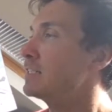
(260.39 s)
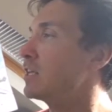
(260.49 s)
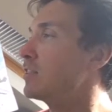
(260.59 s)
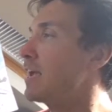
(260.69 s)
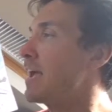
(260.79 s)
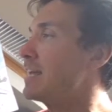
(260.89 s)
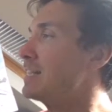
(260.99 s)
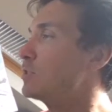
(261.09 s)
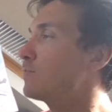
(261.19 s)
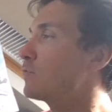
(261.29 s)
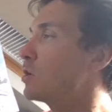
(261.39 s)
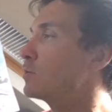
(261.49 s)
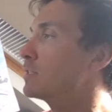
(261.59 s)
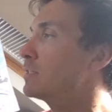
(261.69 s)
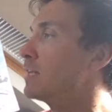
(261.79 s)
till their hands were
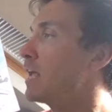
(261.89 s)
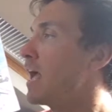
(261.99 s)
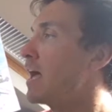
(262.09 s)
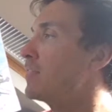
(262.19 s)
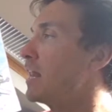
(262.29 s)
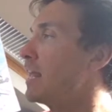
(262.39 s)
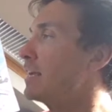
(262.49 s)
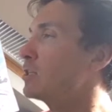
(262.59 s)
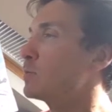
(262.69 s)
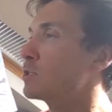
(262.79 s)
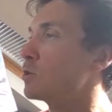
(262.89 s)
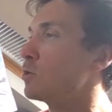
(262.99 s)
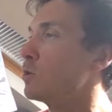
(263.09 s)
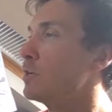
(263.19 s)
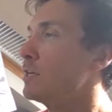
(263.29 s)
frozen and their legs were
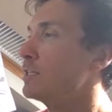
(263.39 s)
sore,